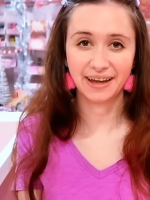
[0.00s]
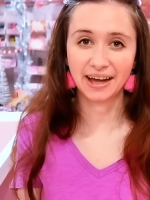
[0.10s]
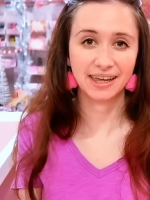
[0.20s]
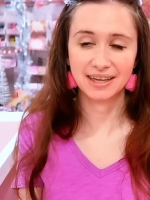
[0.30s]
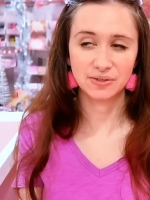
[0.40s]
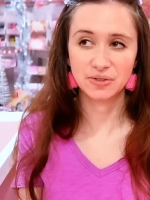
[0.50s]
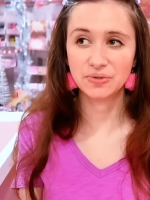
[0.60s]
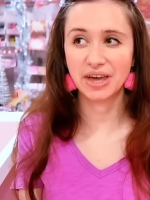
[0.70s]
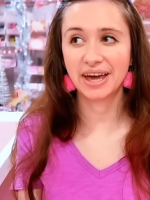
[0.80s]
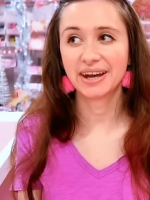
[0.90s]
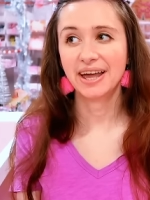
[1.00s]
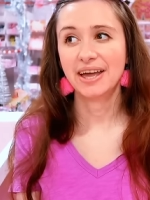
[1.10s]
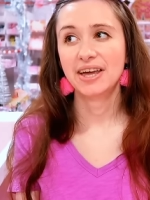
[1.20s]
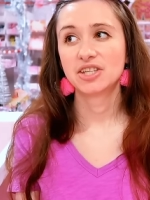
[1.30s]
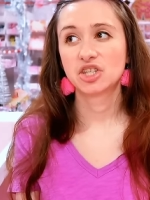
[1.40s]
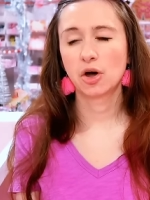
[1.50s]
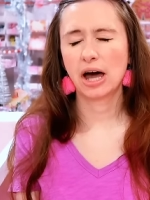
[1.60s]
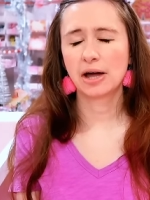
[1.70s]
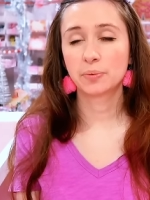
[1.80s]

I can't do that. So I